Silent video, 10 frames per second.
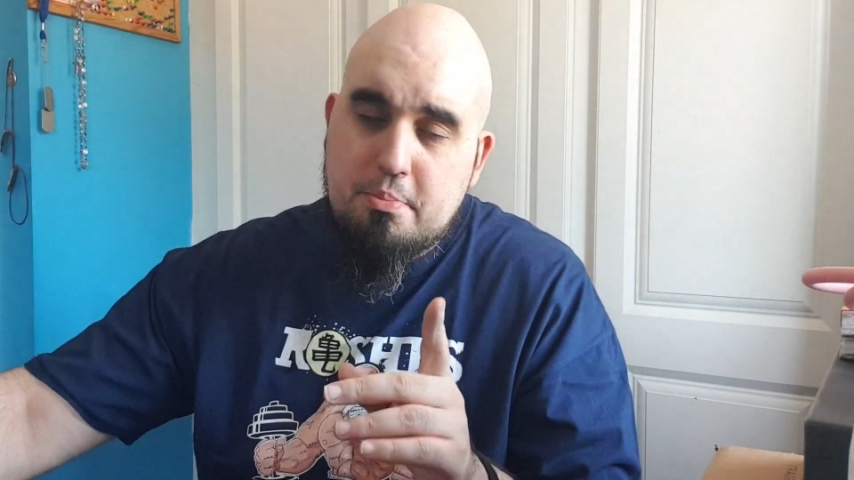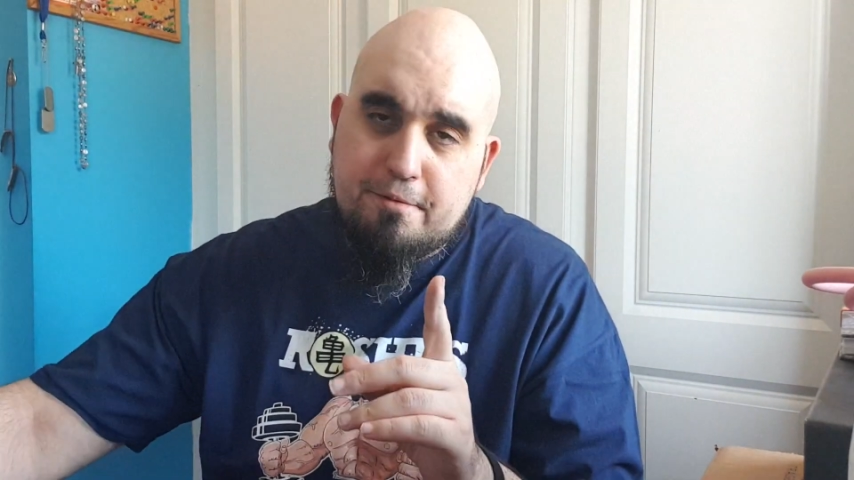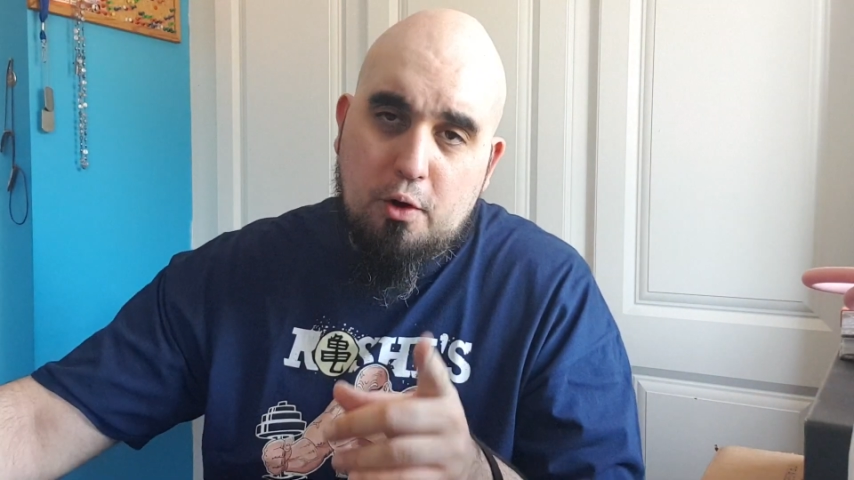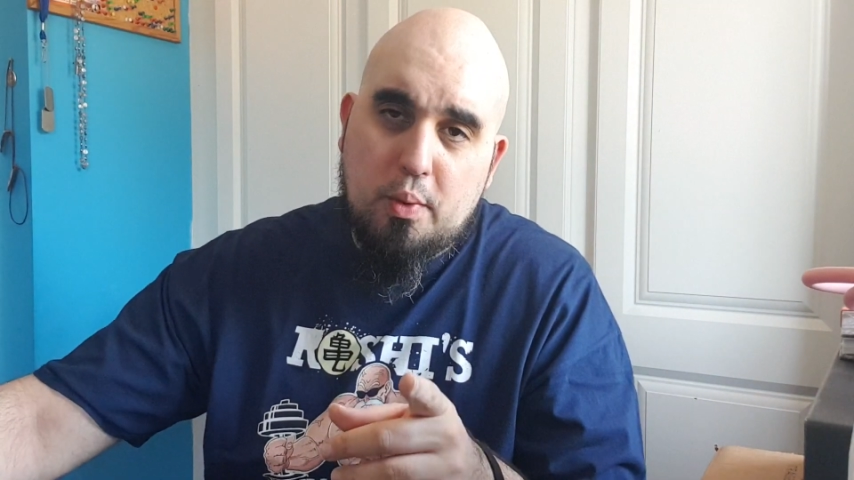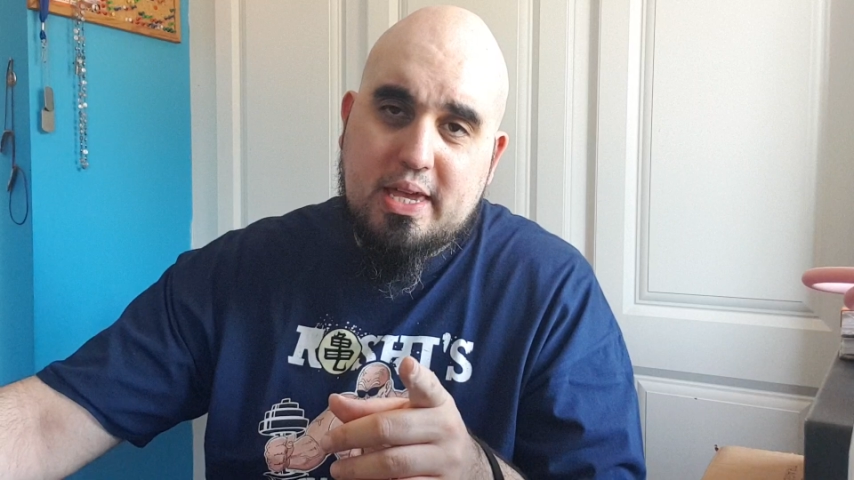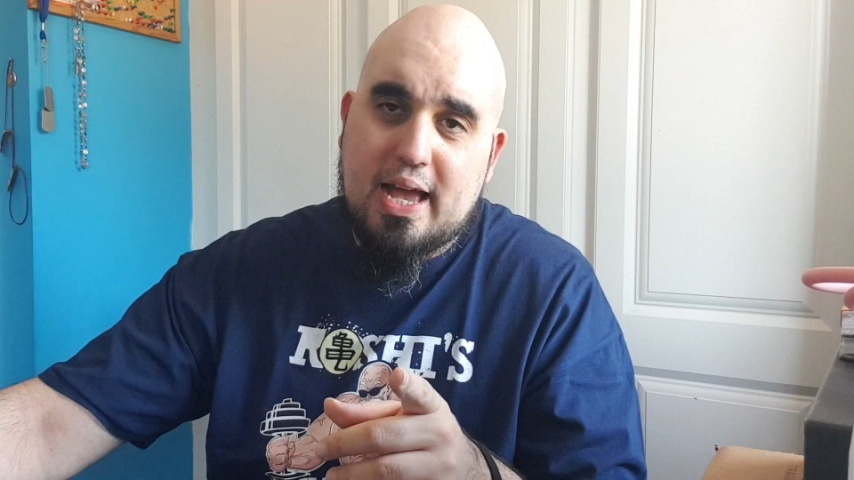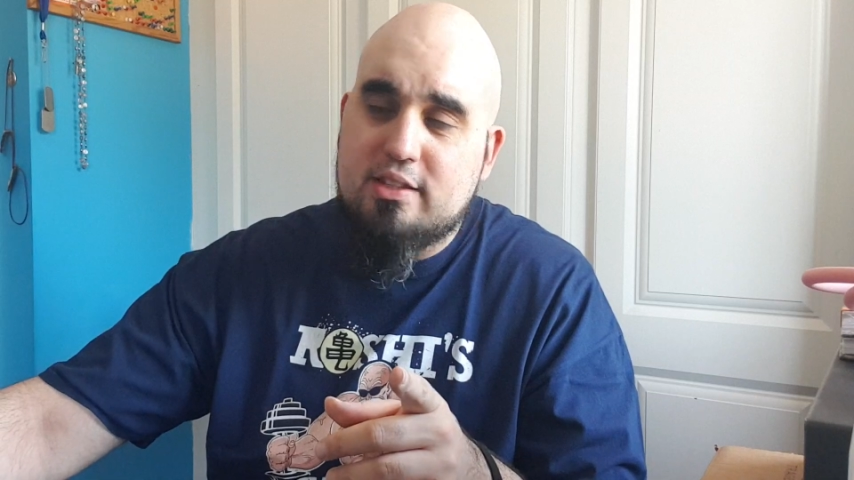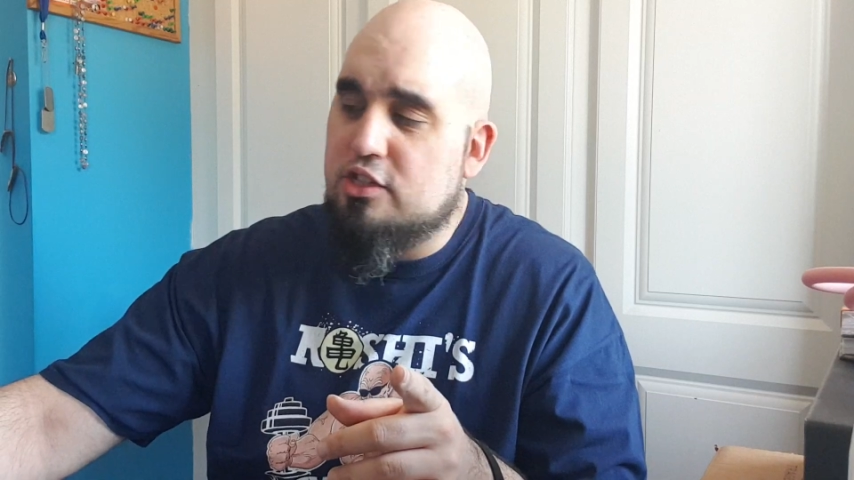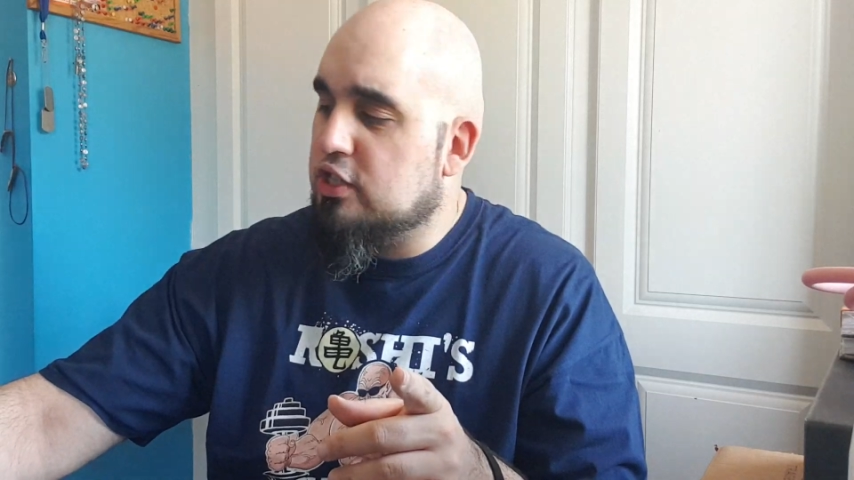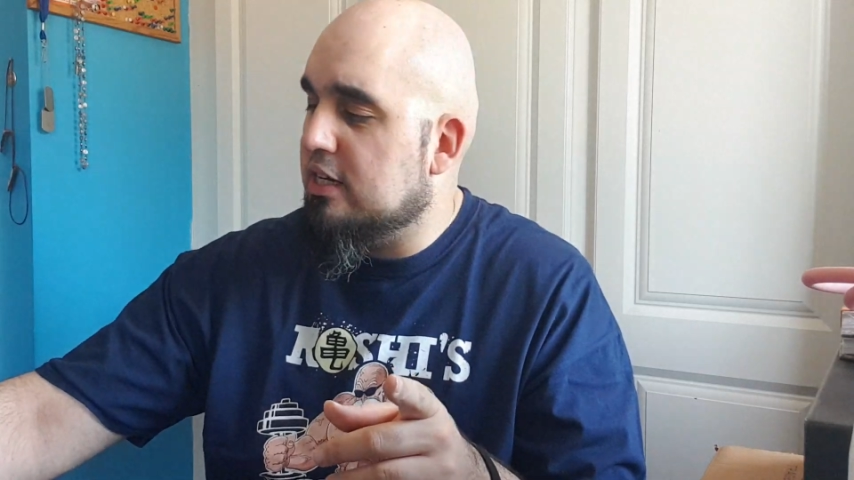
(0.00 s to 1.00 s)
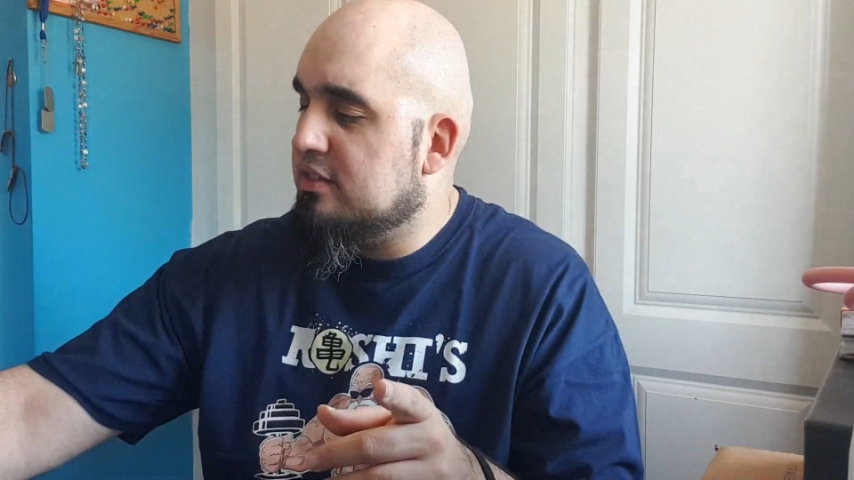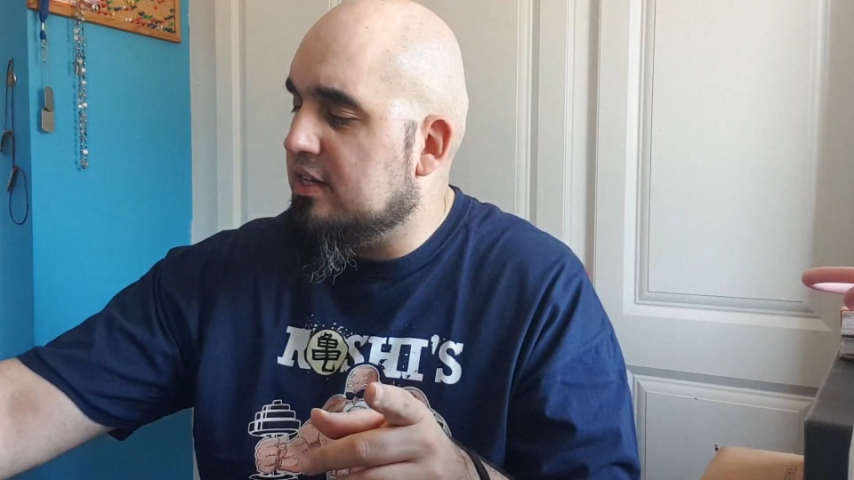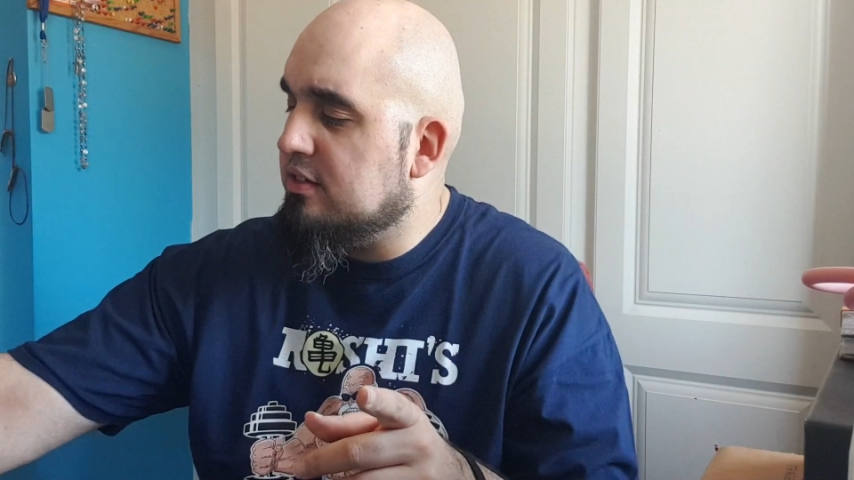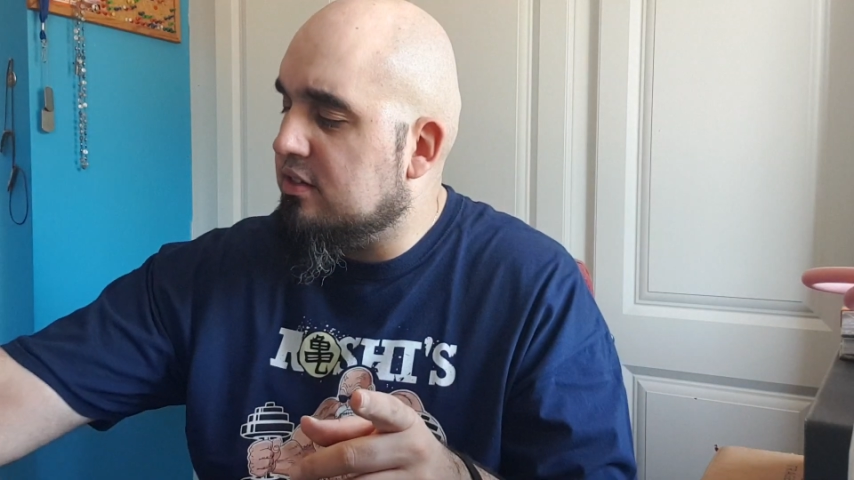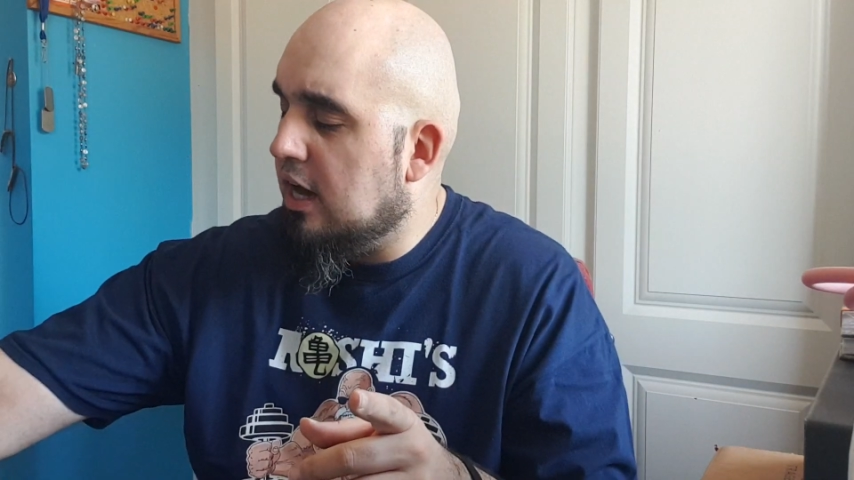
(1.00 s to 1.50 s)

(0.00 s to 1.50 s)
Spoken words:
before we get into Genesis,